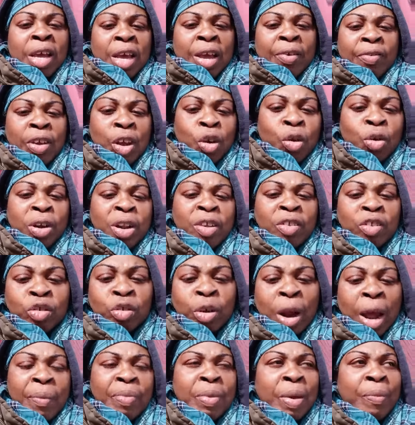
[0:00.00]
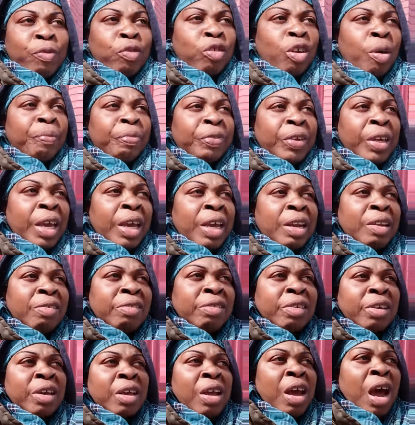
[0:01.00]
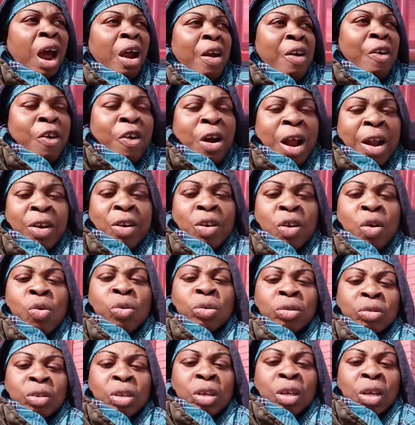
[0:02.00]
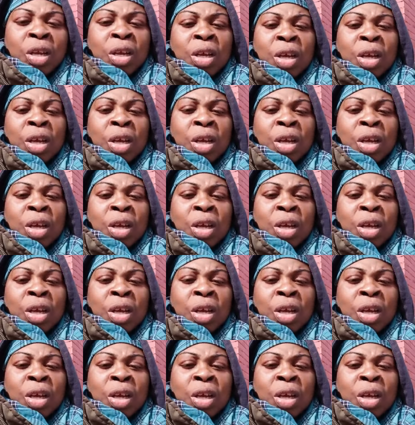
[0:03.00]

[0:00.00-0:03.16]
If they could describe them something else. I rotten out.